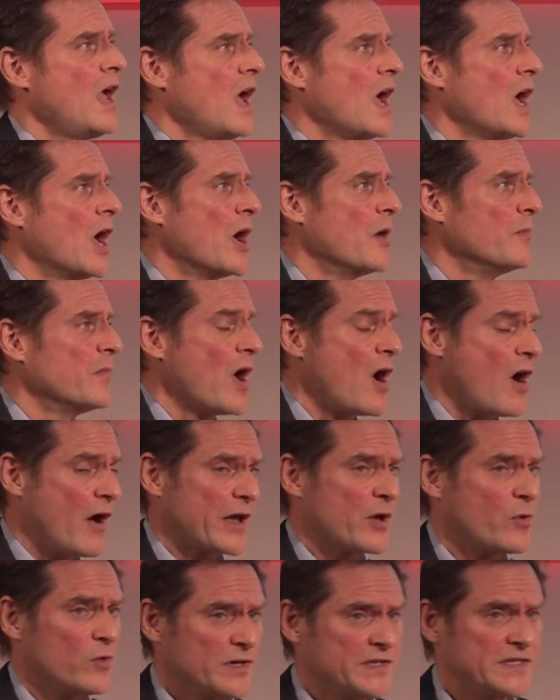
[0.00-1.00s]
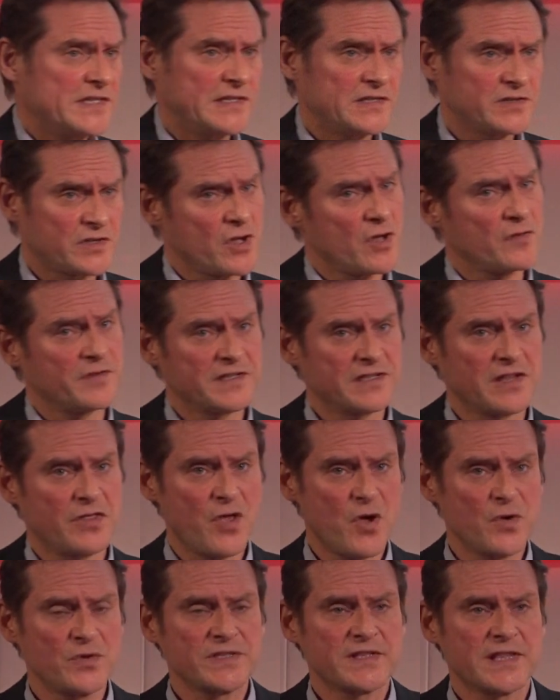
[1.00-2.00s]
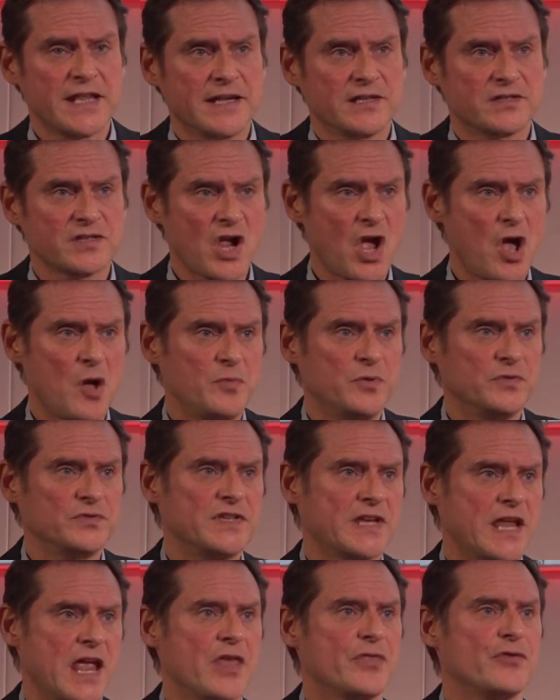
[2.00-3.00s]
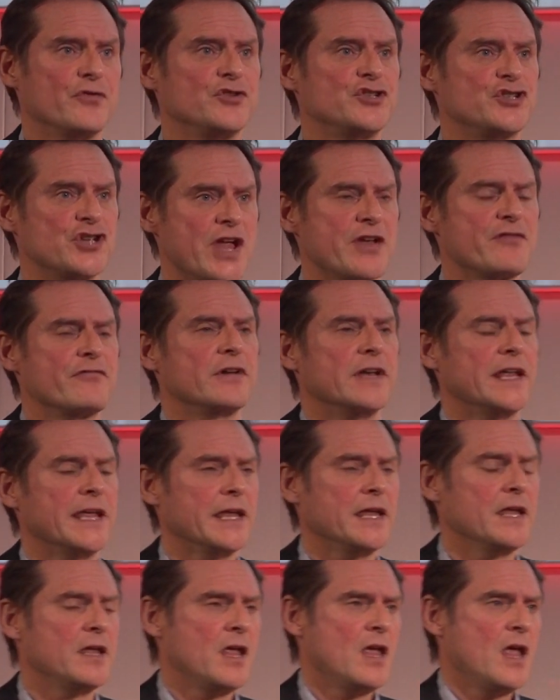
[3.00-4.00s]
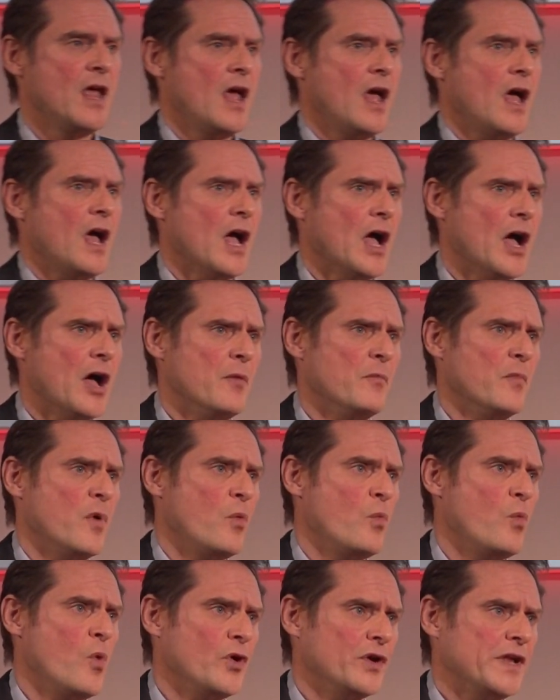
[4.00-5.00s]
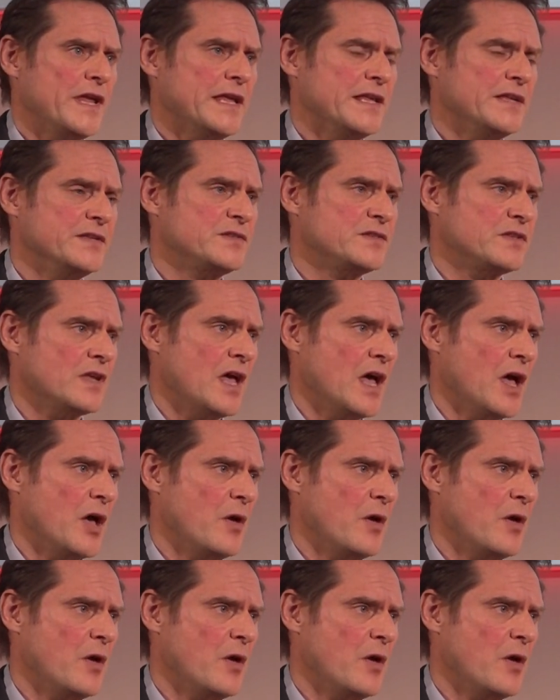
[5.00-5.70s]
high quality service, and those things coupled together are generally what is